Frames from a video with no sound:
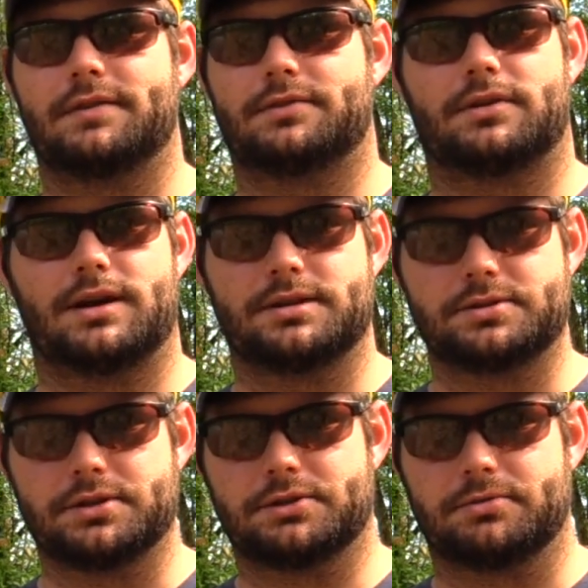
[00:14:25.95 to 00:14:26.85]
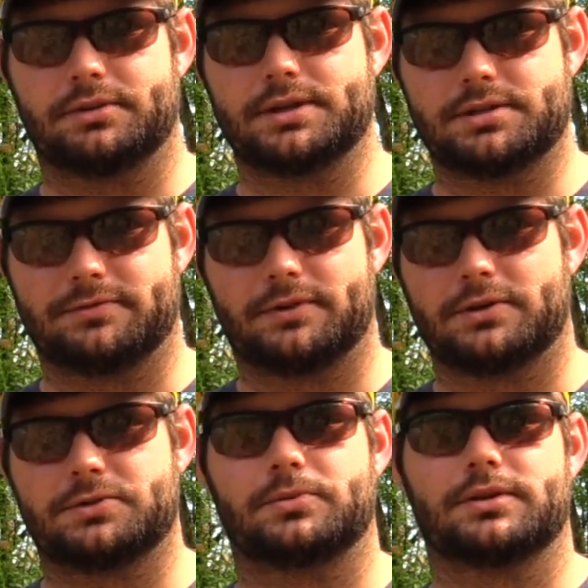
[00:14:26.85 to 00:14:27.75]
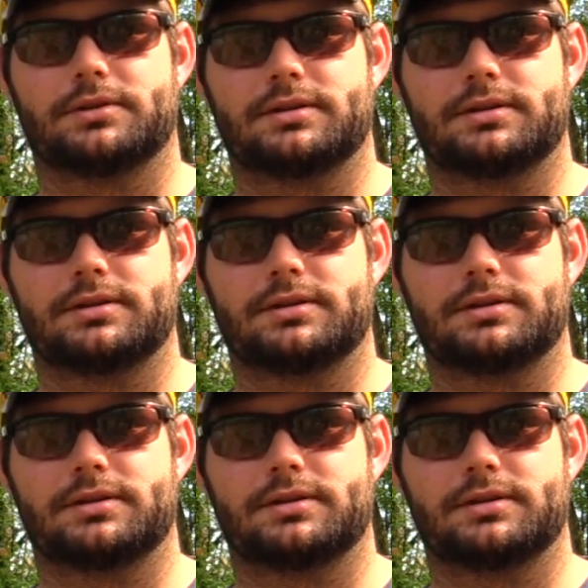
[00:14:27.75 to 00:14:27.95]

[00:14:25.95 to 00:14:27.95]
after I had just released the first one.